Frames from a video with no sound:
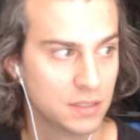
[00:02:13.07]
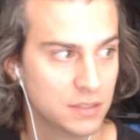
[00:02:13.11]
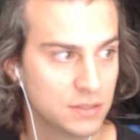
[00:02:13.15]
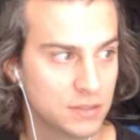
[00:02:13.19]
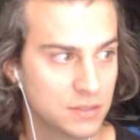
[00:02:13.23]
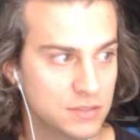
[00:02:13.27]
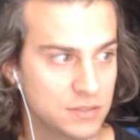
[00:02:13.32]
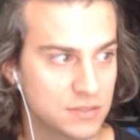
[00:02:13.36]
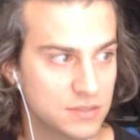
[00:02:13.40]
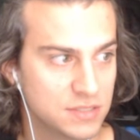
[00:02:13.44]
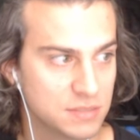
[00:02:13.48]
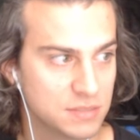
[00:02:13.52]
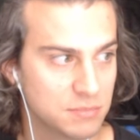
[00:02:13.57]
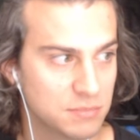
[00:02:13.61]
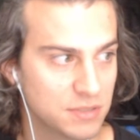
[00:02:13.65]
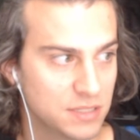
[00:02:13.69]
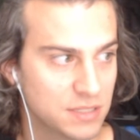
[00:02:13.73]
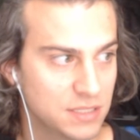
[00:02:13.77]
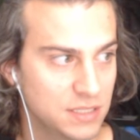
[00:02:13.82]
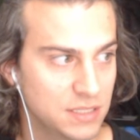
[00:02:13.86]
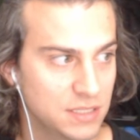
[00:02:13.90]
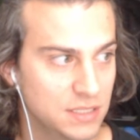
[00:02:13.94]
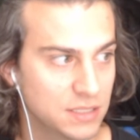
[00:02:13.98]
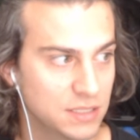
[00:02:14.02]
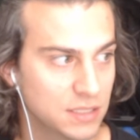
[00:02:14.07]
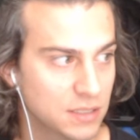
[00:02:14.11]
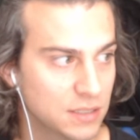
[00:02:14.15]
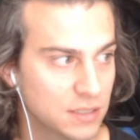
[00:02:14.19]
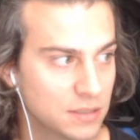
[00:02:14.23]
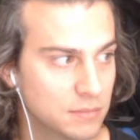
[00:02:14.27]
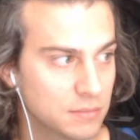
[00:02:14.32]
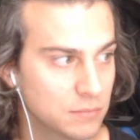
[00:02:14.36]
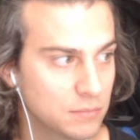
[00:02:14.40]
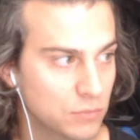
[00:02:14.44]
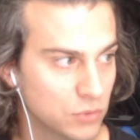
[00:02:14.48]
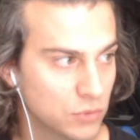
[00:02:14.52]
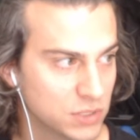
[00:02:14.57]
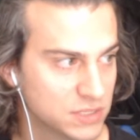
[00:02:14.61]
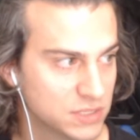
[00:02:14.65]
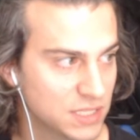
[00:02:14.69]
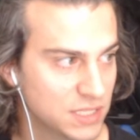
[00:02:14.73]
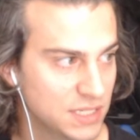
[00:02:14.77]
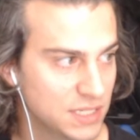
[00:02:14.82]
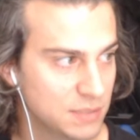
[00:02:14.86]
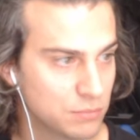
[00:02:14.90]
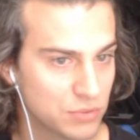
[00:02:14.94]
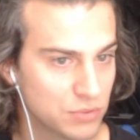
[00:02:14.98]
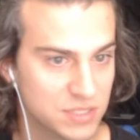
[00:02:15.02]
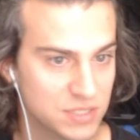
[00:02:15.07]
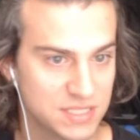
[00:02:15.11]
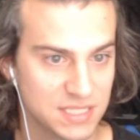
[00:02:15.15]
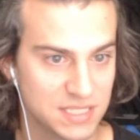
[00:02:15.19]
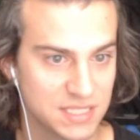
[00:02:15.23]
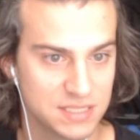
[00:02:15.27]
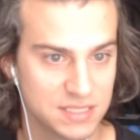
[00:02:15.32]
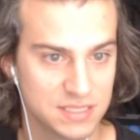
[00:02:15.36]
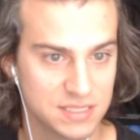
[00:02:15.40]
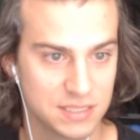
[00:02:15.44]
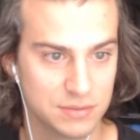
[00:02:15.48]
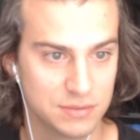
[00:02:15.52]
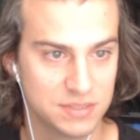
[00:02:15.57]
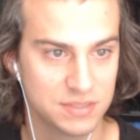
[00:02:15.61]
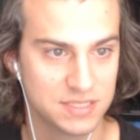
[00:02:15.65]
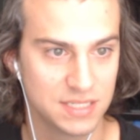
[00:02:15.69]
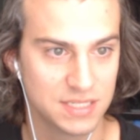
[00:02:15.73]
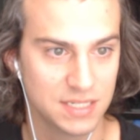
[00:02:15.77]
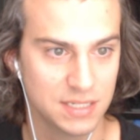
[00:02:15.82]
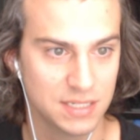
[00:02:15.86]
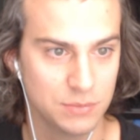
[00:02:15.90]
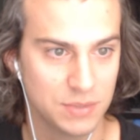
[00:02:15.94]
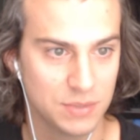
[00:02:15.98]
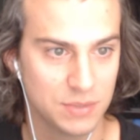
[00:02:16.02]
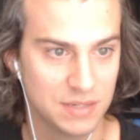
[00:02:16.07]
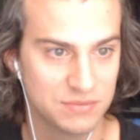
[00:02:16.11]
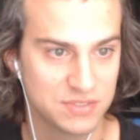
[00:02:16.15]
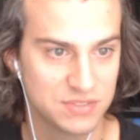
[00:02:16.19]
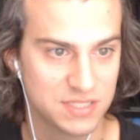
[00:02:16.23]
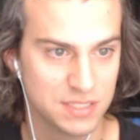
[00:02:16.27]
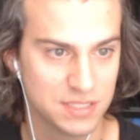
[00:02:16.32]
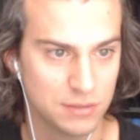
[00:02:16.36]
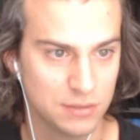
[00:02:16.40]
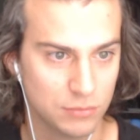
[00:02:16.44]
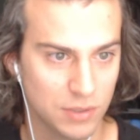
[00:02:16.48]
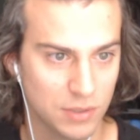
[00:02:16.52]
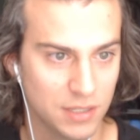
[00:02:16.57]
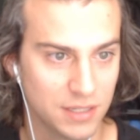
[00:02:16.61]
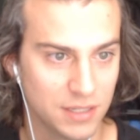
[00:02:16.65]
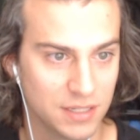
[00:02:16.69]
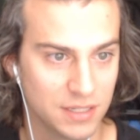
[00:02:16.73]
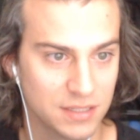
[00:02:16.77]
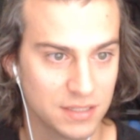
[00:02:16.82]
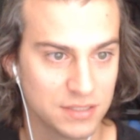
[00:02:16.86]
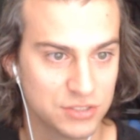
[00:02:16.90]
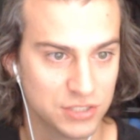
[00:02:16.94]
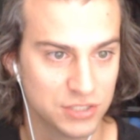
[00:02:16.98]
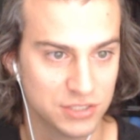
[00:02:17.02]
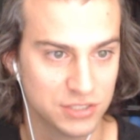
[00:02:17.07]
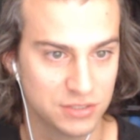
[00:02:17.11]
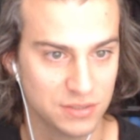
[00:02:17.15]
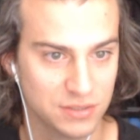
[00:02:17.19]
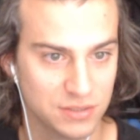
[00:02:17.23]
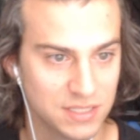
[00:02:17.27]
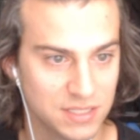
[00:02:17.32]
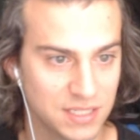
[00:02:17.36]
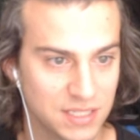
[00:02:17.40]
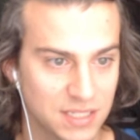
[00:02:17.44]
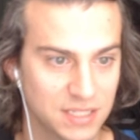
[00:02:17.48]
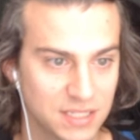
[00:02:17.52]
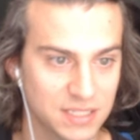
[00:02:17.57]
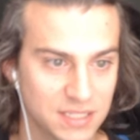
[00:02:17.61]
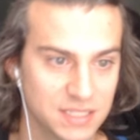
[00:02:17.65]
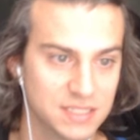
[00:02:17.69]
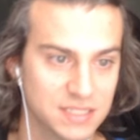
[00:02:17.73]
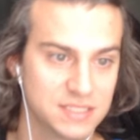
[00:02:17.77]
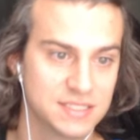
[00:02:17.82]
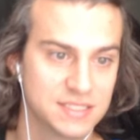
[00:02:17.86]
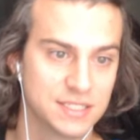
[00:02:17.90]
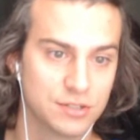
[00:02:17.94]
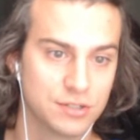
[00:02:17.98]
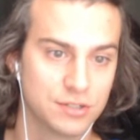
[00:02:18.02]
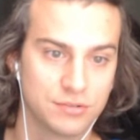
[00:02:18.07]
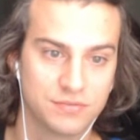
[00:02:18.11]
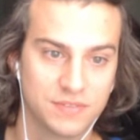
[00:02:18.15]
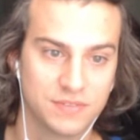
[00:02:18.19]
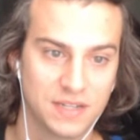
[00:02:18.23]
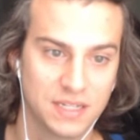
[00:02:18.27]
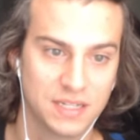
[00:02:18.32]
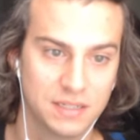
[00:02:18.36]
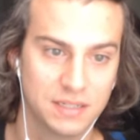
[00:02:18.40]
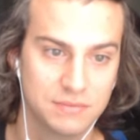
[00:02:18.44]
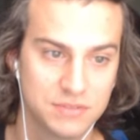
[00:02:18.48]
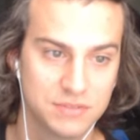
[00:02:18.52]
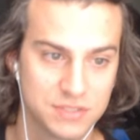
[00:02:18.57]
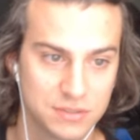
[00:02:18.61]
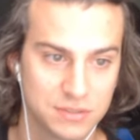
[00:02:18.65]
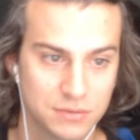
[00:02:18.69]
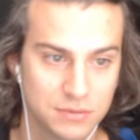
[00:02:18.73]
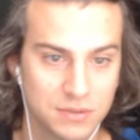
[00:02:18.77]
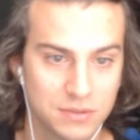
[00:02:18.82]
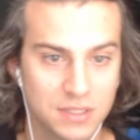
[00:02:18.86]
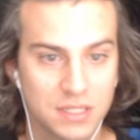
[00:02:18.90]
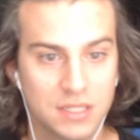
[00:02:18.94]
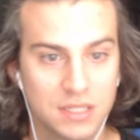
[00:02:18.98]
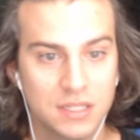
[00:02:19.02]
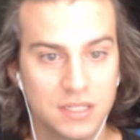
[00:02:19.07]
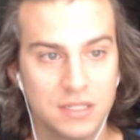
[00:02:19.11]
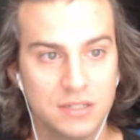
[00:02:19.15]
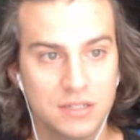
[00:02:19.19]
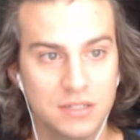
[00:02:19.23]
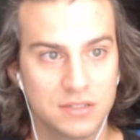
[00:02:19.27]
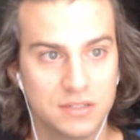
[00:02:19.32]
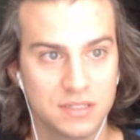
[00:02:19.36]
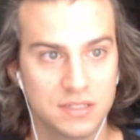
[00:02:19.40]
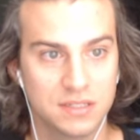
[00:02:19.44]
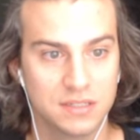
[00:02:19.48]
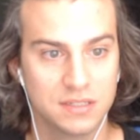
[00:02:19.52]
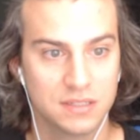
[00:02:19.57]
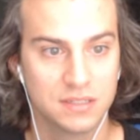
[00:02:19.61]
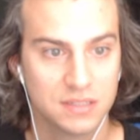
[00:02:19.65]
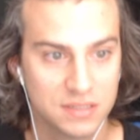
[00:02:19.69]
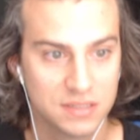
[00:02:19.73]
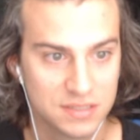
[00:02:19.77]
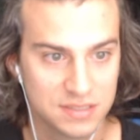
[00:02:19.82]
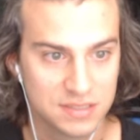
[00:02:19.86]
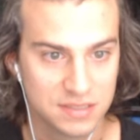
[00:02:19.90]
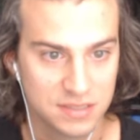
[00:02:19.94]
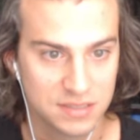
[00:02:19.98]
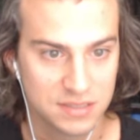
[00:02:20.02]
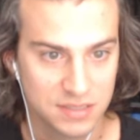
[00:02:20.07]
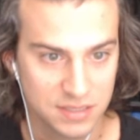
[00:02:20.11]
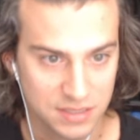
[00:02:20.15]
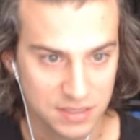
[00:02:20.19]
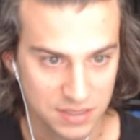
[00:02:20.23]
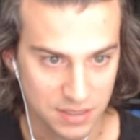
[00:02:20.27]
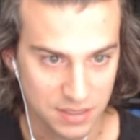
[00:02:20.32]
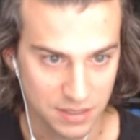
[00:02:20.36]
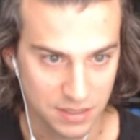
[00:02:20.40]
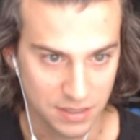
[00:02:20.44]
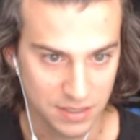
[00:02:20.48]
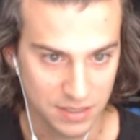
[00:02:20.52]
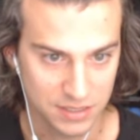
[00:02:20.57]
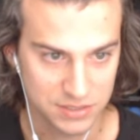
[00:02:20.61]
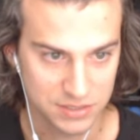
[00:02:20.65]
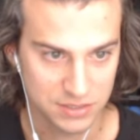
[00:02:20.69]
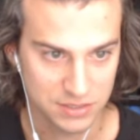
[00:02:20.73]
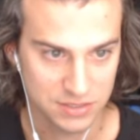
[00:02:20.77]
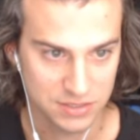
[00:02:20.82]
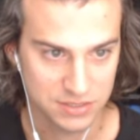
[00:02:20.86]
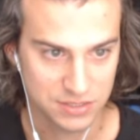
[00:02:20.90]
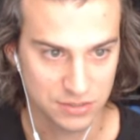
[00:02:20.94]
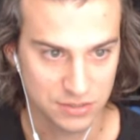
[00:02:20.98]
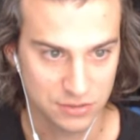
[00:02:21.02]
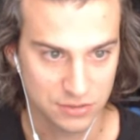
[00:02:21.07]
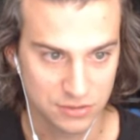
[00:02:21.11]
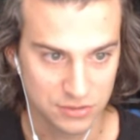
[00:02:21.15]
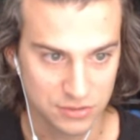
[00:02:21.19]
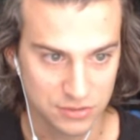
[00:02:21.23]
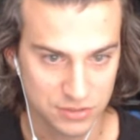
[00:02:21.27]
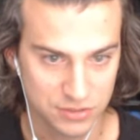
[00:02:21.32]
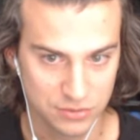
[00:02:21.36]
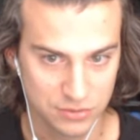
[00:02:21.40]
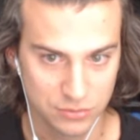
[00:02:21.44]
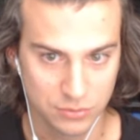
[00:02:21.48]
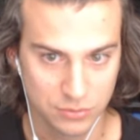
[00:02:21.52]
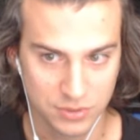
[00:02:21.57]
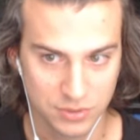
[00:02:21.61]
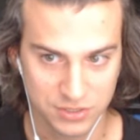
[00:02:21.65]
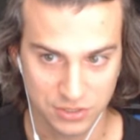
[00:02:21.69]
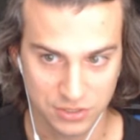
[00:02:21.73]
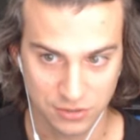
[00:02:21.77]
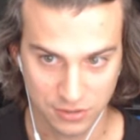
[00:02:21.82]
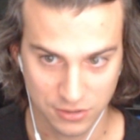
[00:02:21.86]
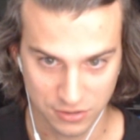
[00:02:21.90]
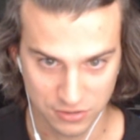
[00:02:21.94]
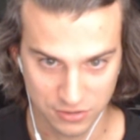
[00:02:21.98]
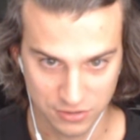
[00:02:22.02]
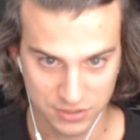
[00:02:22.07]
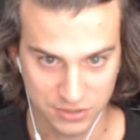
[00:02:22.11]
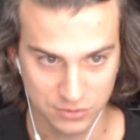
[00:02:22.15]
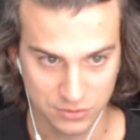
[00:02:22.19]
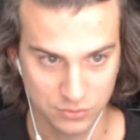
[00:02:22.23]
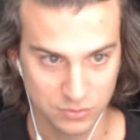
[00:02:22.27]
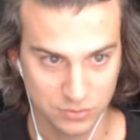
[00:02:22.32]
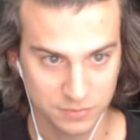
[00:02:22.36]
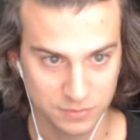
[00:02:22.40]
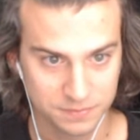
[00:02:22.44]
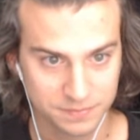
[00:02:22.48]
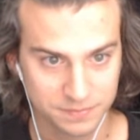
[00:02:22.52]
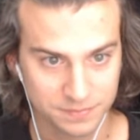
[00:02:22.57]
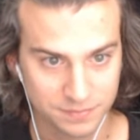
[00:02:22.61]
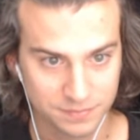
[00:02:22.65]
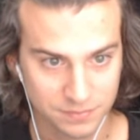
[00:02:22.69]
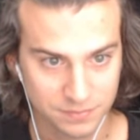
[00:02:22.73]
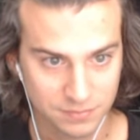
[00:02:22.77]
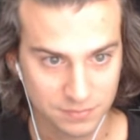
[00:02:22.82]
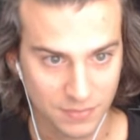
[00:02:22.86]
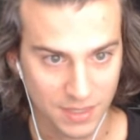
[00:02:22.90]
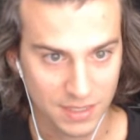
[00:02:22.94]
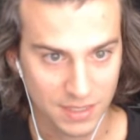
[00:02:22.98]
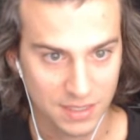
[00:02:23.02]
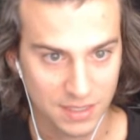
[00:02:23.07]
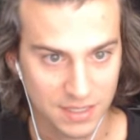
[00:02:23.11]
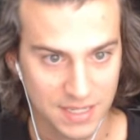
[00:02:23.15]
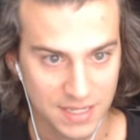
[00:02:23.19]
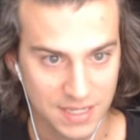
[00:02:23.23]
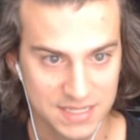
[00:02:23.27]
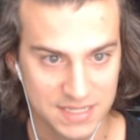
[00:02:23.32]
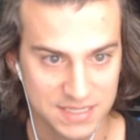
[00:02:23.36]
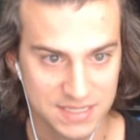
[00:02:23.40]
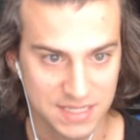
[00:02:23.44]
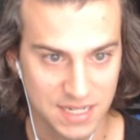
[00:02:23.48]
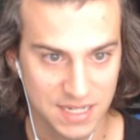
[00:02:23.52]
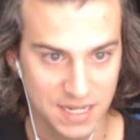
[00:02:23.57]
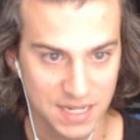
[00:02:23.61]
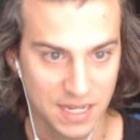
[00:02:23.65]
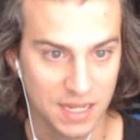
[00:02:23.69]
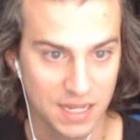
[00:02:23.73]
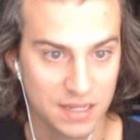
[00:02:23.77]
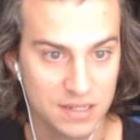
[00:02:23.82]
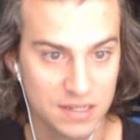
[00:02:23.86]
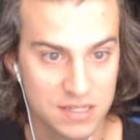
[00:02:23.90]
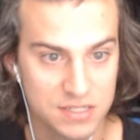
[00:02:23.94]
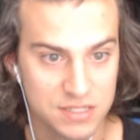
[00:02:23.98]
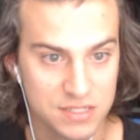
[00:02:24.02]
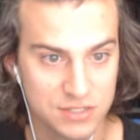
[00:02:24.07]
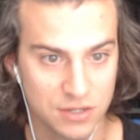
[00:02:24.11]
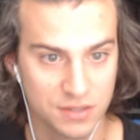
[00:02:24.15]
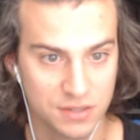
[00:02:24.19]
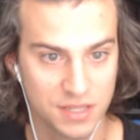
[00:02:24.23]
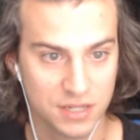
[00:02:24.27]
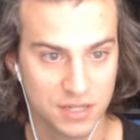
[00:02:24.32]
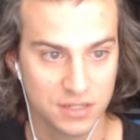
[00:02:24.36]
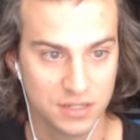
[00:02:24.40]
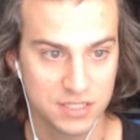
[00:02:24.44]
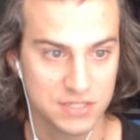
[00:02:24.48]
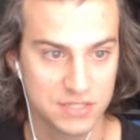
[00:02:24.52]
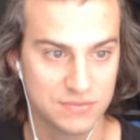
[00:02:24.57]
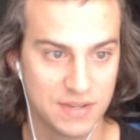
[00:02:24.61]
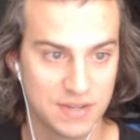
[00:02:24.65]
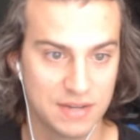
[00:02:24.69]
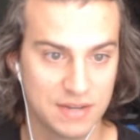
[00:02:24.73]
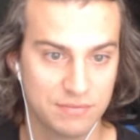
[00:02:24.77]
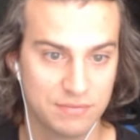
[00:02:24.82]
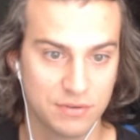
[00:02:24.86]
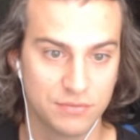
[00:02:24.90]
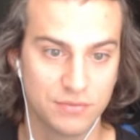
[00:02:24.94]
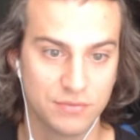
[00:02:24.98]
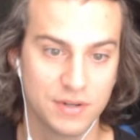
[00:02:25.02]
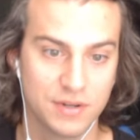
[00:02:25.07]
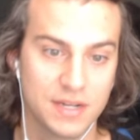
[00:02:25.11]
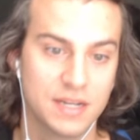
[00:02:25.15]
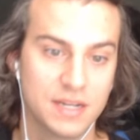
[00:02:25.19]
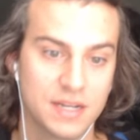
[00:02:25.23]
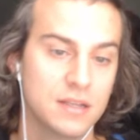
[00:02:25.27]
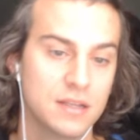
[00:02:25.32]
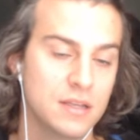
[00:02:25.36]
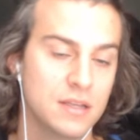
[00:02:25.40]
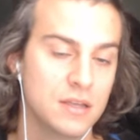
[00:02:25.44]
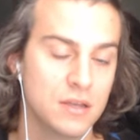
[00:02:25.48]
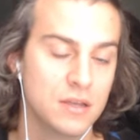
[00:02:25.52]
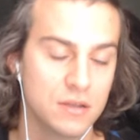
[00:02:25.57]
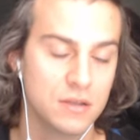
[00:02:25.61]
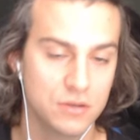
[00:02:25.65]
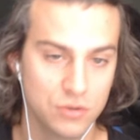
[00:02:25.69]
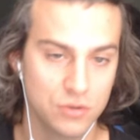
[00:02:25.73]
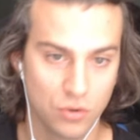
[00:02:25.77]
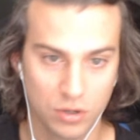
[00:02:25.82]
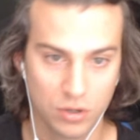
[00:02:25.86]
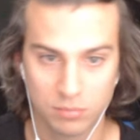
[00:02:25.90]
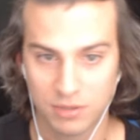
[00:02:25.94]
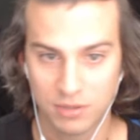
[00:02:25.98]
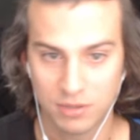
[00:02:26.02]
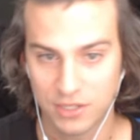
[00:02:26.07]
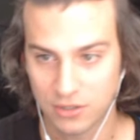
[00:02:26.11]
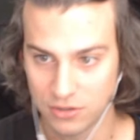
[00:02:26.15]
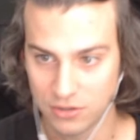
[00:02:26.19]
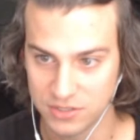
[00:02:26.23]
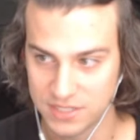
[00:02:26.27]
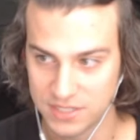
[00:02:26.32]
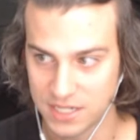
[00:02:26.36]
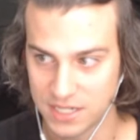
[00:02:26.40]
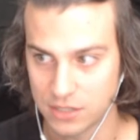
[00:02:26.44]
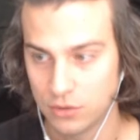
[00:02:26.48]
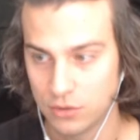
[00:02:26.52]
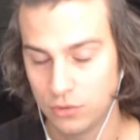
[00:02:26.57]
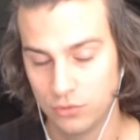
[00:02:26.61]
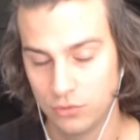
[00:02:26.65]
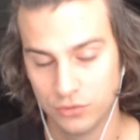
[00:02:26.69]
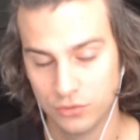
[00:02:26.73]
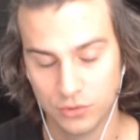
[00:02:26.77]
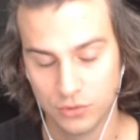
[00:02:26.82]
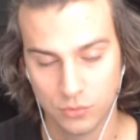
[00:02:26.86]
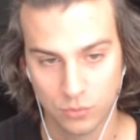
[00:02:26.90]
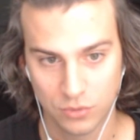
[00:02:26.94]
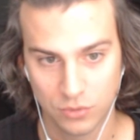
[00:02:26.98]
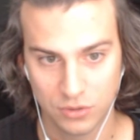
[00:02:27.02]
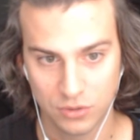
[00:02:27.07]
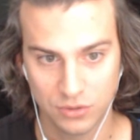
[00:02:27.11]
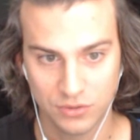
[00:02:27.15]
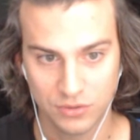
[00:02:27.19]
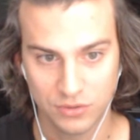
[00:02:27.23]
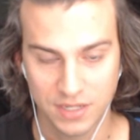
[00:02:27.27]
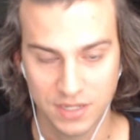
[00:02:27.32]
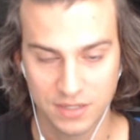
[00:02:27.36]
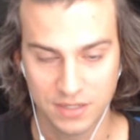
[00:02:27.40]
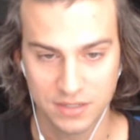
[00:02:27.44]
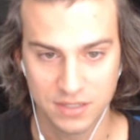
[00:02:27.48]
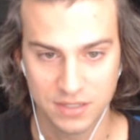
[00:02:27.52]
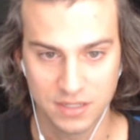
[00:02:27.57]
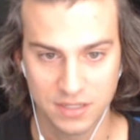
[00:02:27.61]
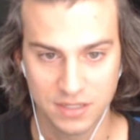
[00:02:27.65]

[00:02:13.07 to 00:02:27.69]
to some of the more exciting princesses, I would say. We have Cinderella, Gentle and Kind, Singer 5. So you can exert her to cast a song that costs 5 for free. Notably cards like A Whole New World and